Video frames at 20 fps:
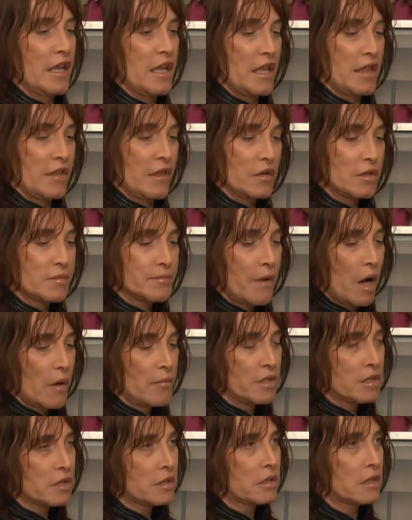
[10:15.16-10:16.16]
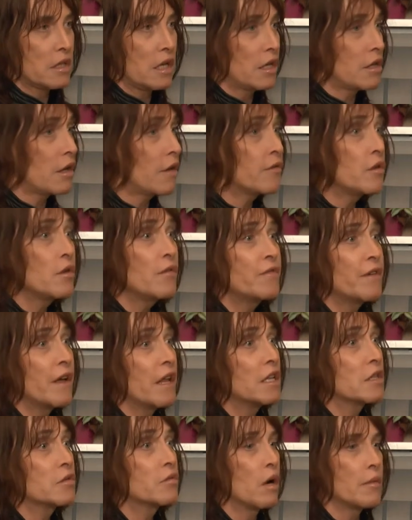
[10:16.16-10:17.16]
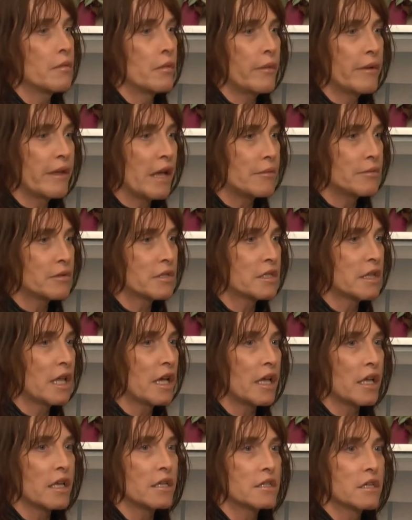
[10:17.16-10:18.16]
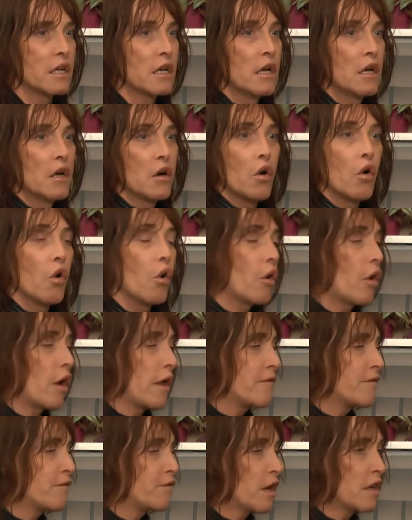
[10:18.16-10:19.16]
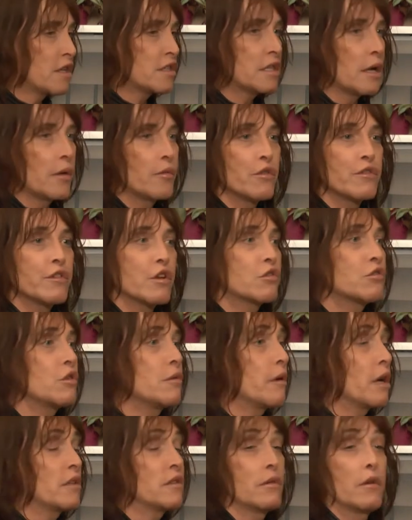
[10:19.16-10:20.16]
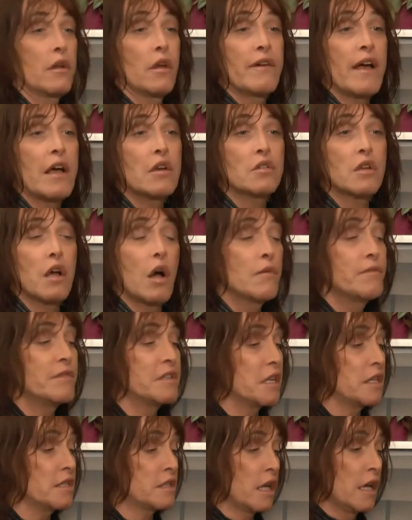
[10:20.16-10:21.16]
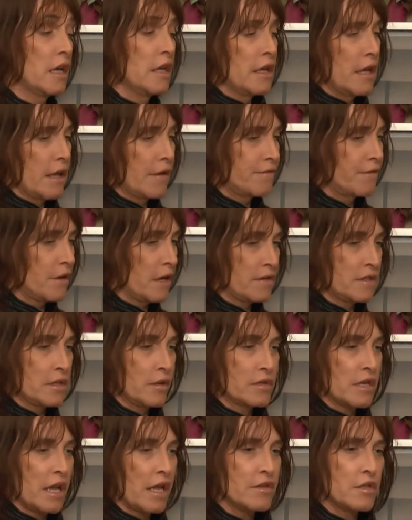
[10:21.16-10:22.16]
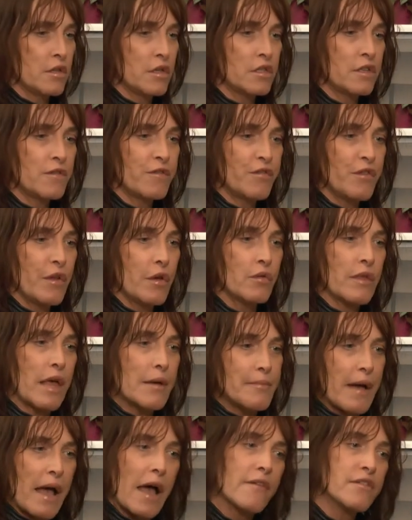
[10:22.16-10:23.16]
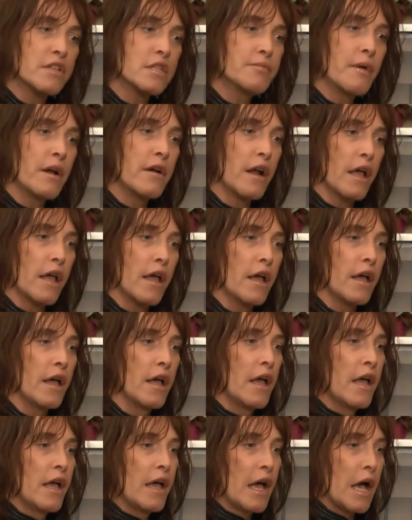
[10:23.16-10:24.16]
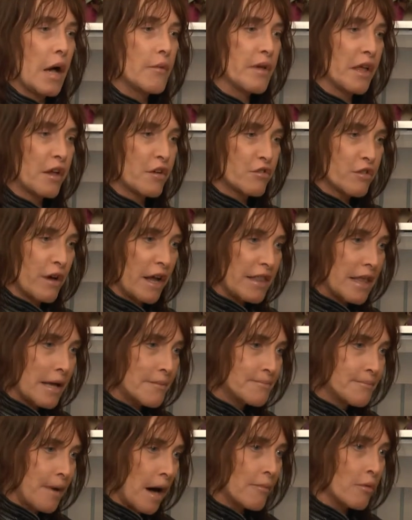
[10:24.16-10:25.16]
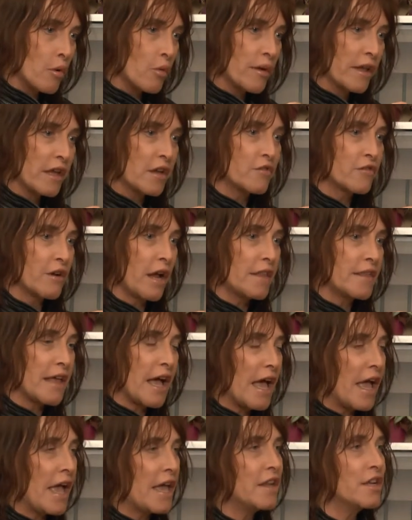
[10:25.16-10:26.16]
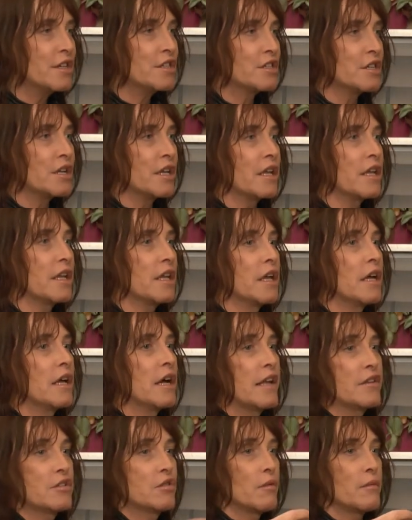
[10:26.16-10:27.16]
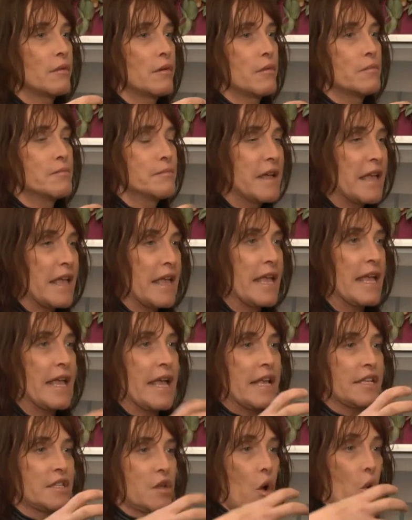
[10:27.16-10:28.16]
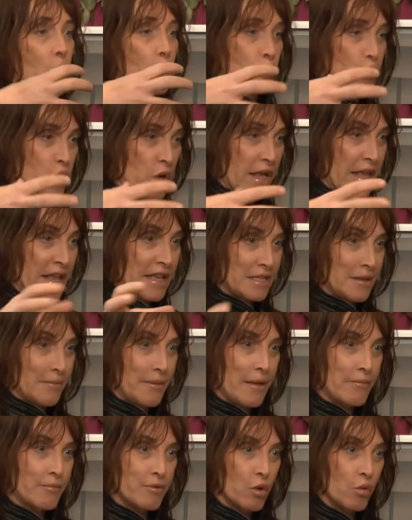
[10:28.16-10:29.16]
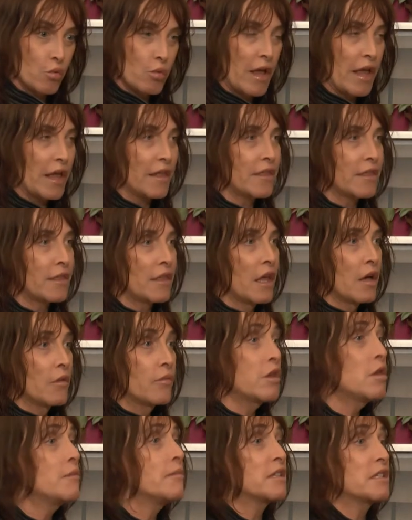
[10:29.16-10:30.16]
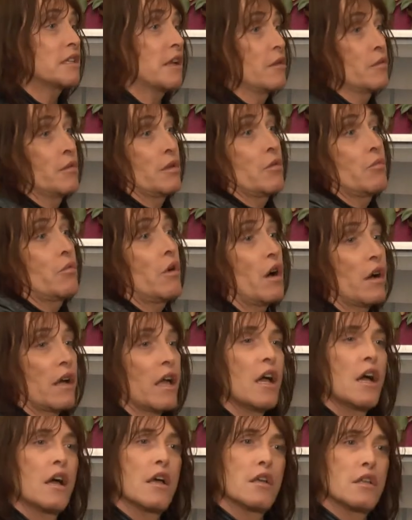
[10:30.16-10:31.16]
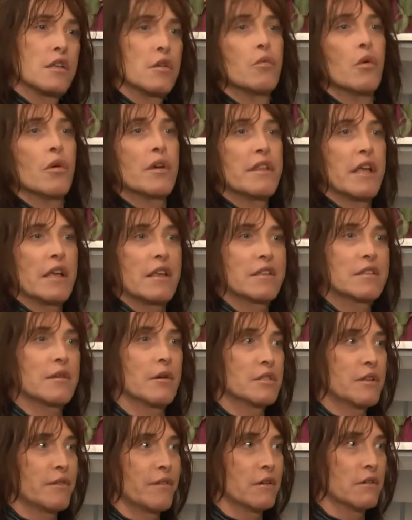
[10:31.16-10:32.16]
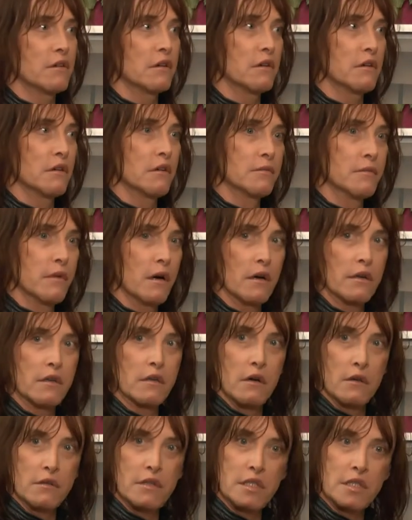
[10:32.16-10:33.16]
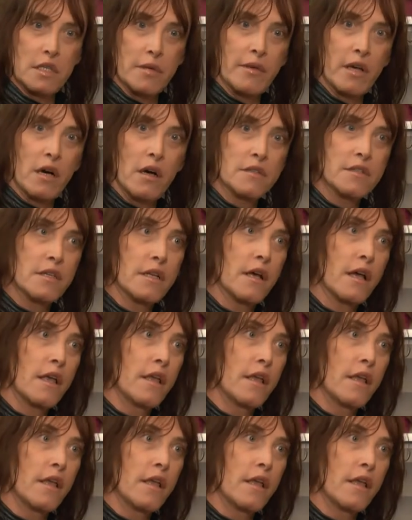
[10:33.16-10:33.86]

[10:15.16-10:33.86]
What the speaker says: those moments, and I don't know if you feel it as well, but when we go up on stage or in front of someone, in a group, I do a lot of home visits in front of someone, and you just feel that power of spirit, and we create that bubble, we create that energy. And it's not me, it's the people you're with. Well, you must have, when you work, you walk in there, sometimes you feel, oh my God, this is going to be hard today.